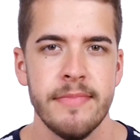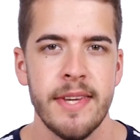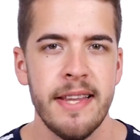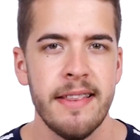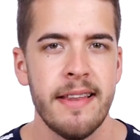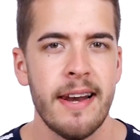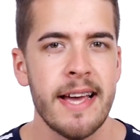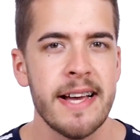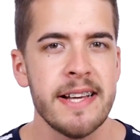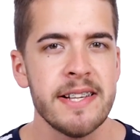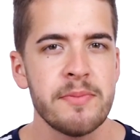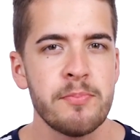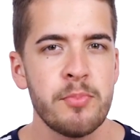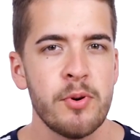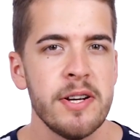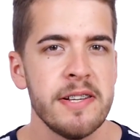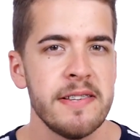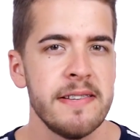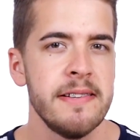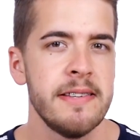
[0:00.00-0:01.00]
In the last
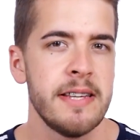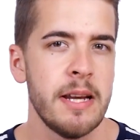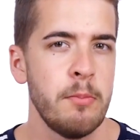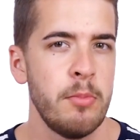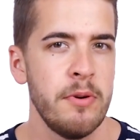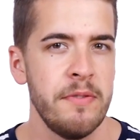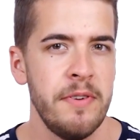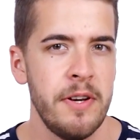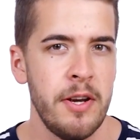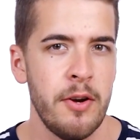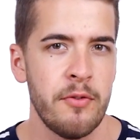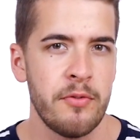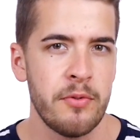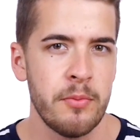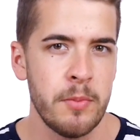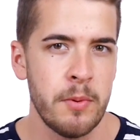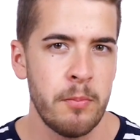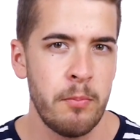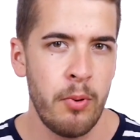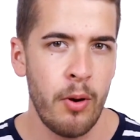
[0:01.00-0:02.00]
pricing table video
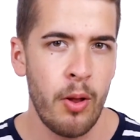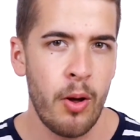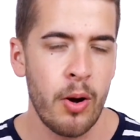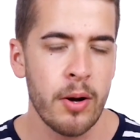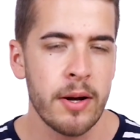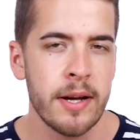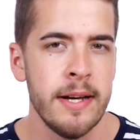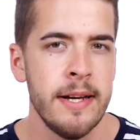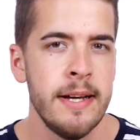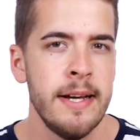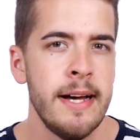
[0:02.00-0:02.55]
from the blog,